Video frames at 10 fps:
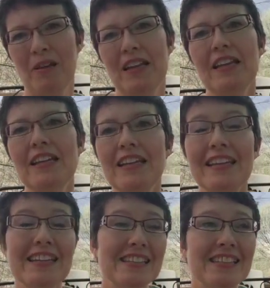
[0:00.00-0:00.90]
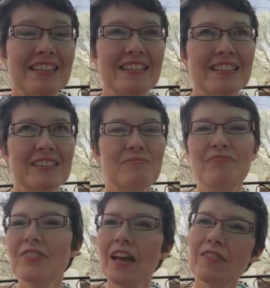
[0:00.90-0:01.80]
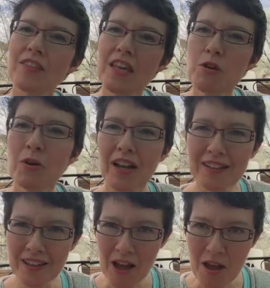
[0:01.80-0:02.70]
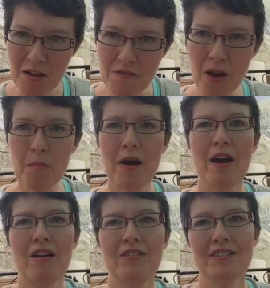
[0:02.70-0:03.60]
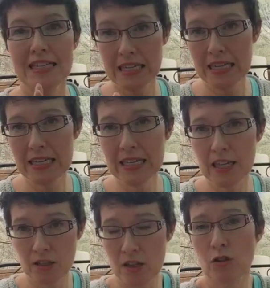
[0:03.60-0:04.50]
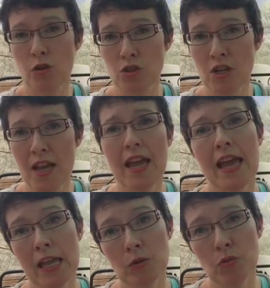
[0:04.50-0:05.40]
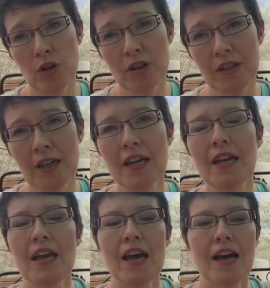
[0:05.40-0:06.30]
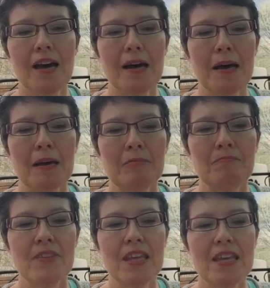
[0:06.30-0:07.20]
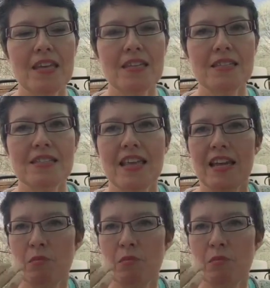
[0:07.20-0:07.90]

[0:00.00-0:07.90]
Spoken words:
But it is I think what I love about knitting and crochet handwork is that